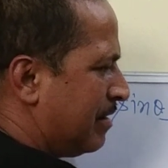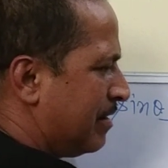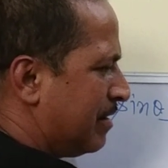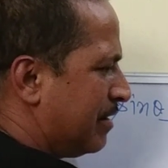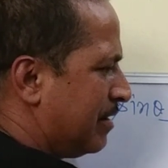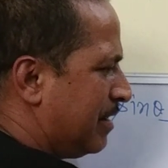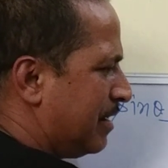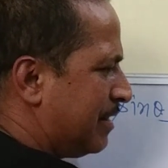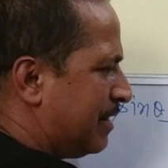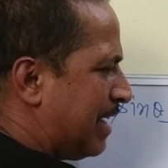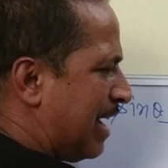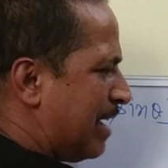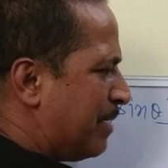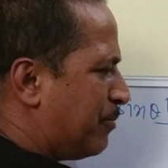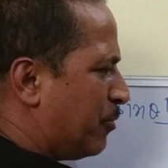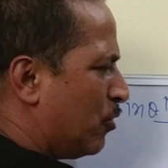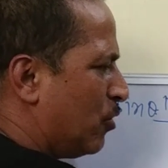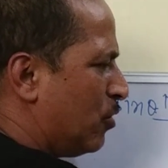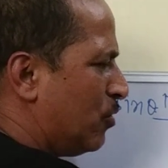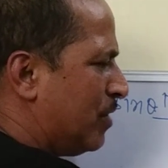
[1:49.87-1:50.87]
the
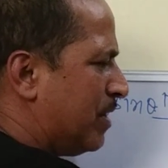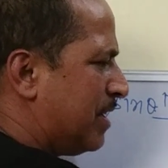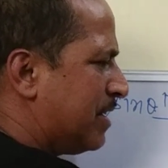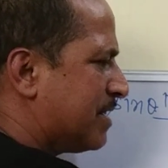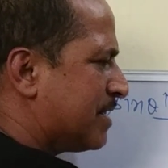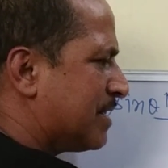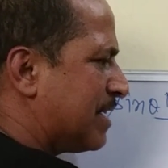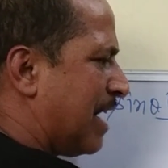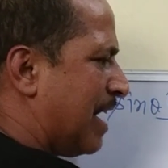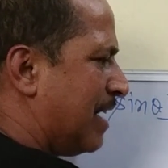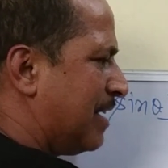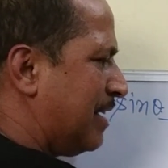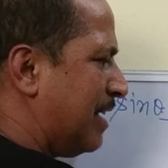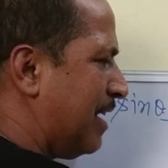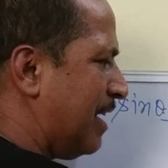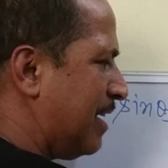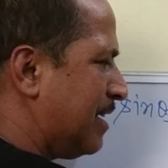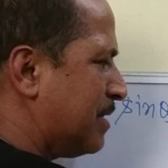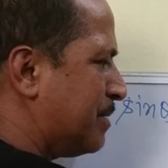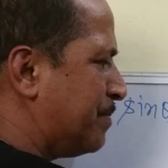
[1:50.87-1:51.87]
dipole will start
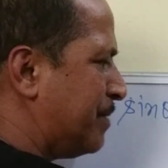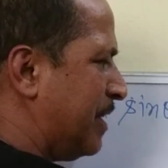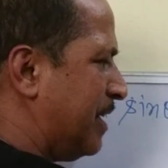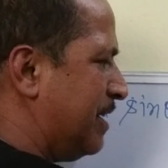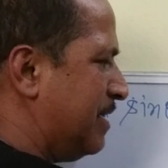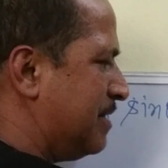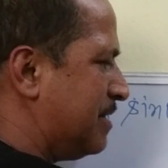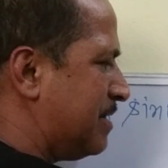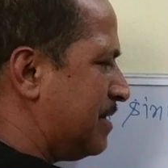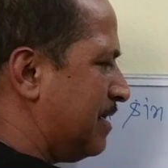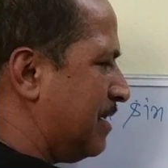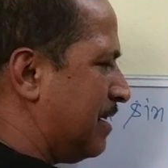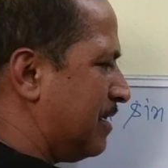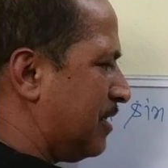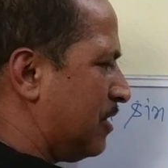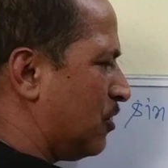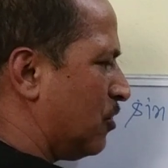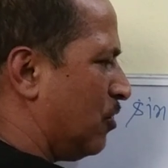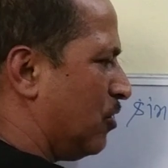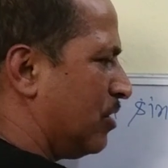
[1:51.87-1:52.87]
experiencing a
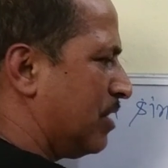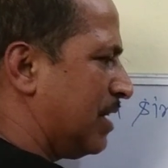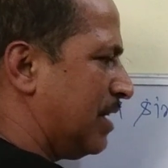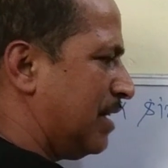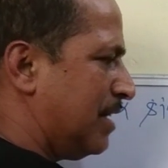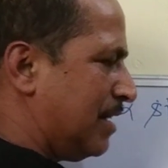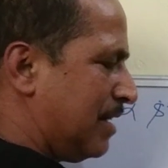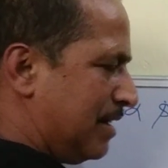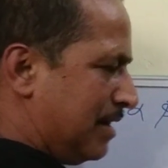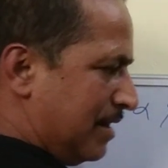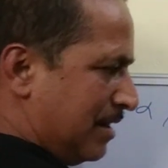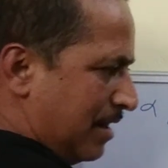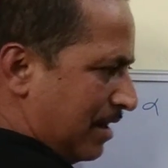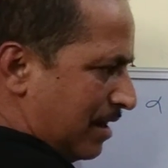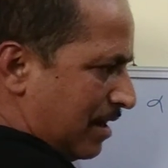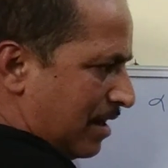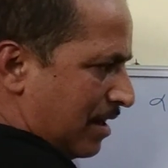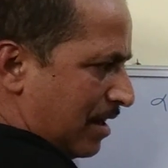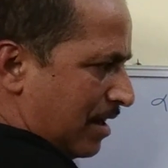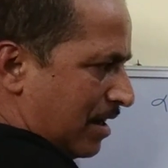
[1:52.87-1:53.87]
torque in the
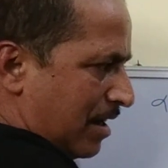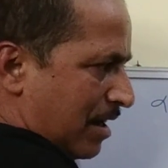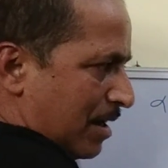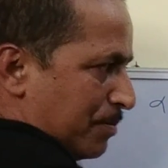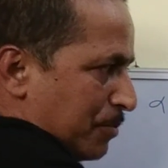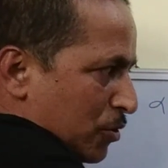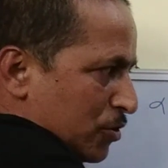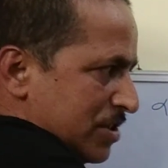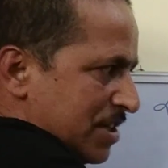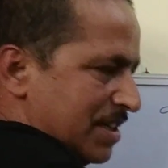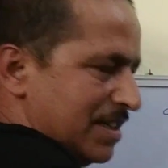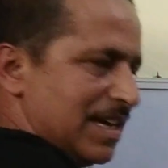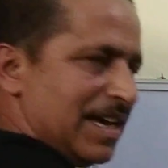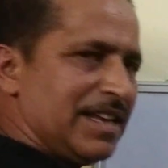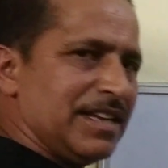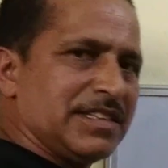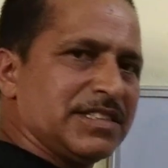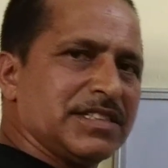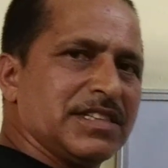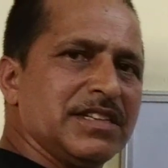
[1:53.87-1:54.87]
opposite
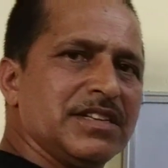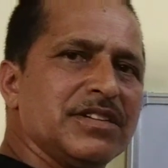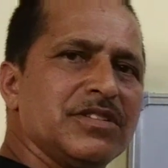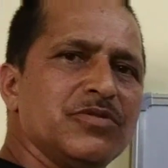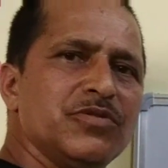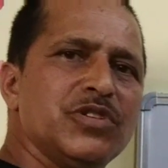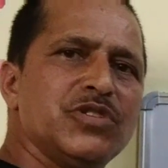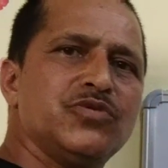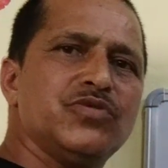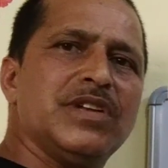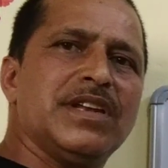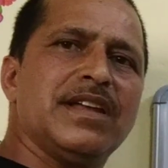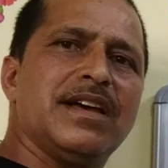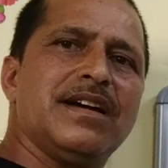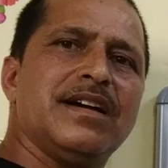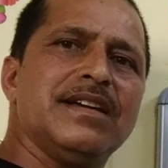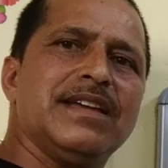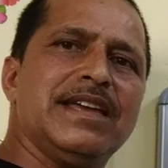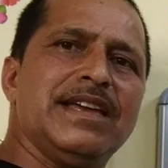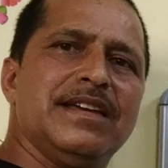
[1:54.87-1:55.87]
direction, which will
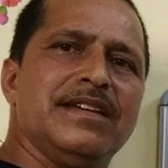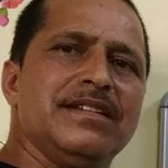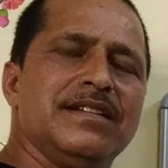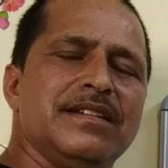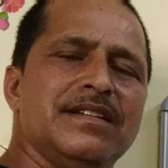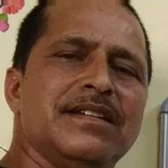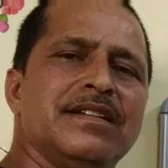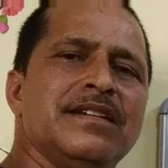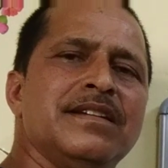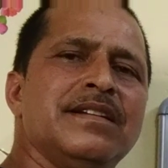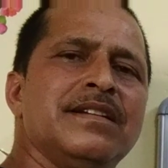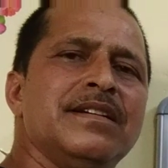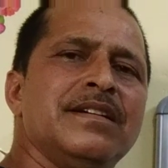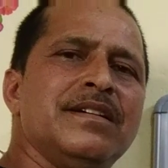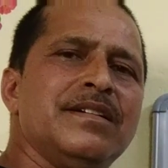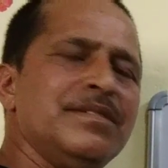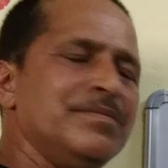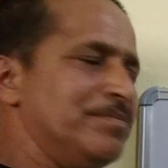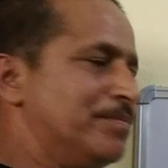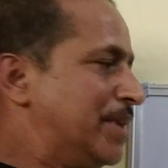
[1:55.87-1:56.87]
again
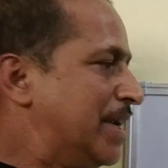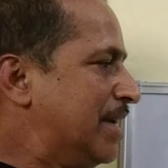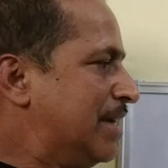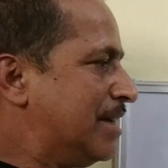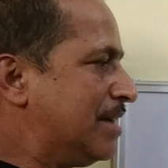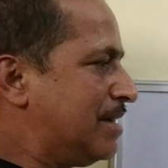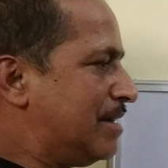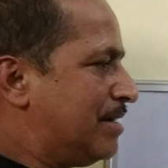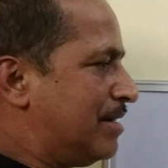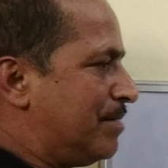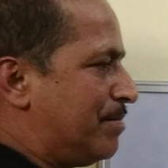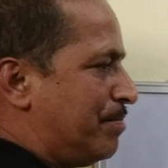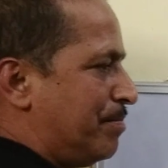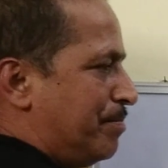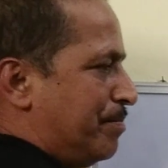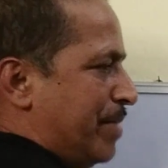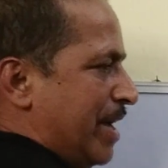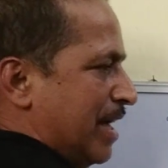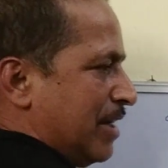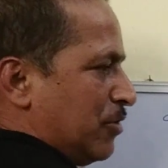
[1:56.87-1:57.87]
bring it
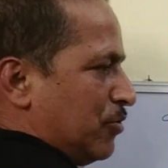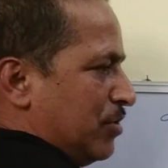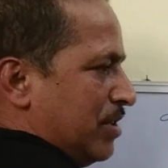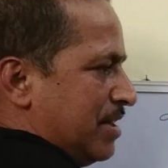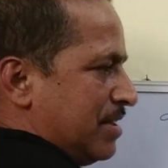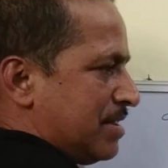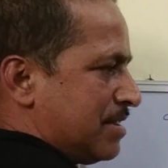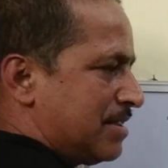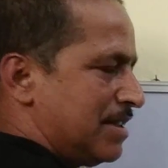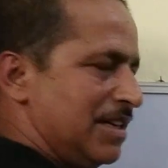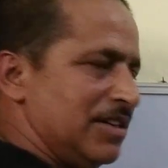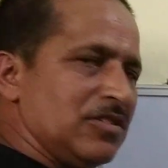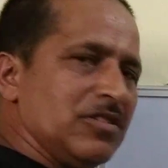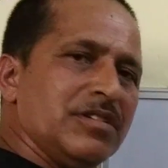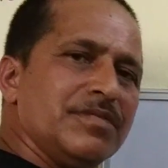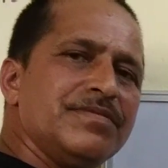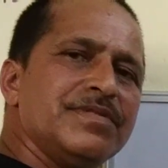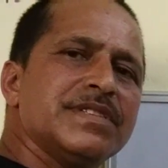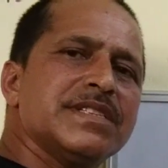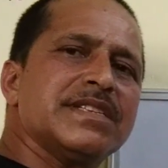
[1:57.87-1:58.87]
back to the state
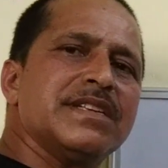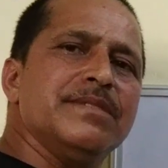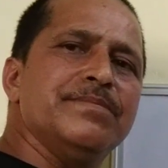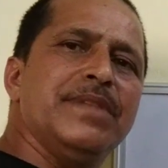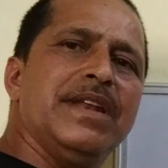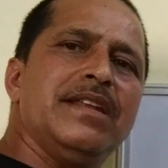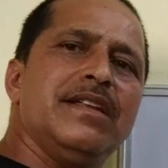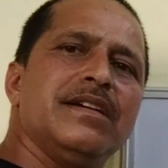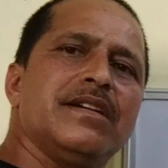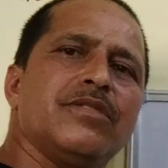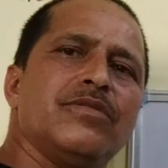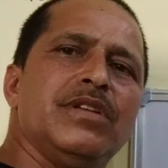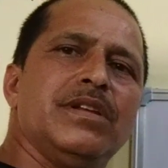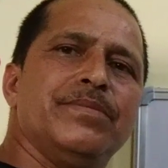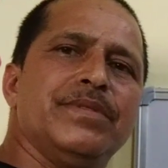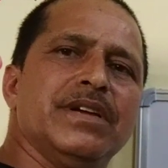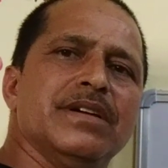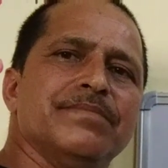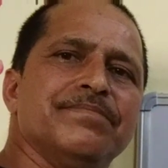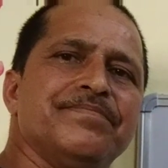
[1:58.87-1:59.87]
of stable
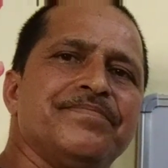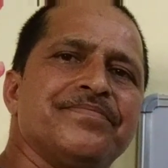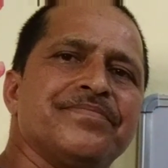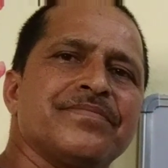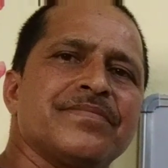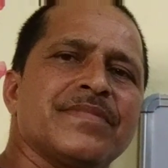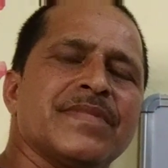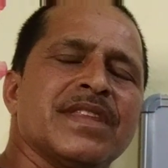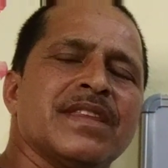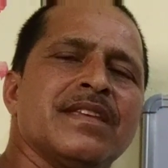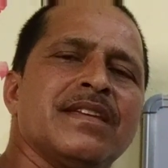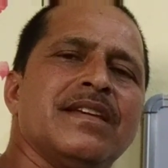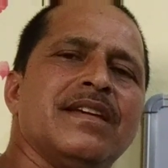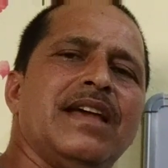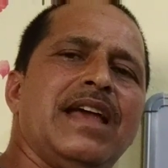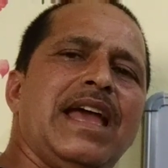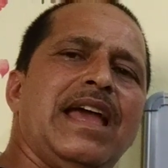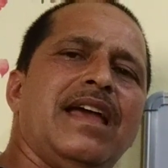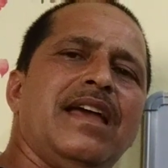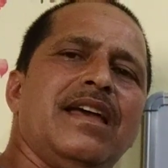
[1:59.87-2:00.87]
equilibrium.
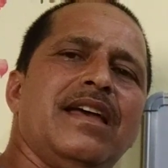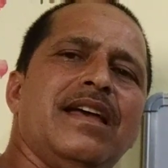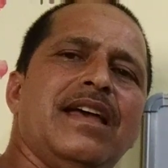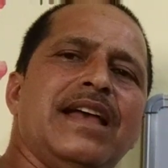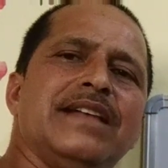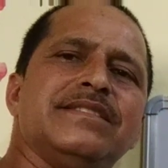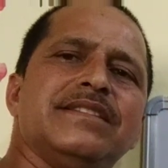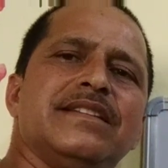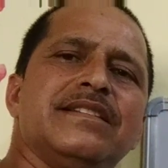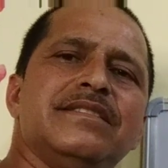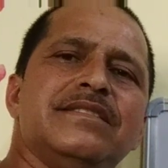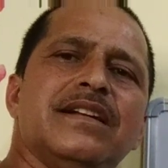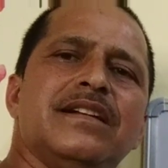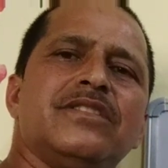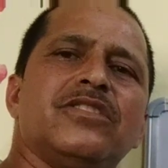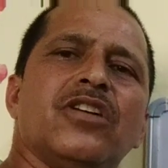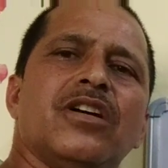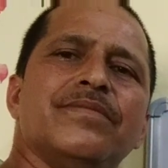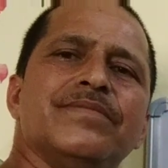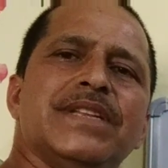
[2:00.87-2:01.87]
As a
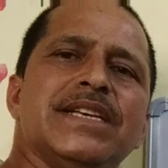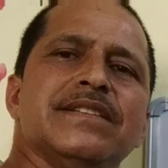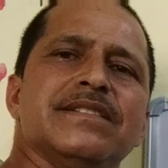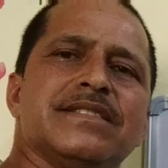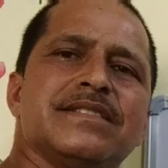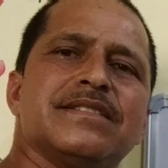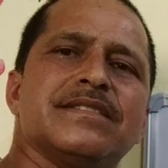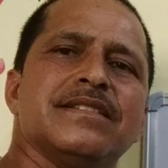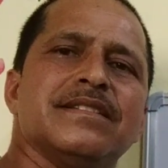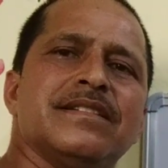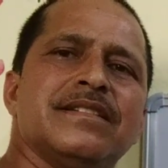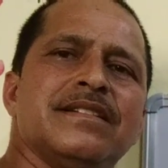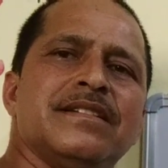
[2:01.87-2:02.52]
result of this,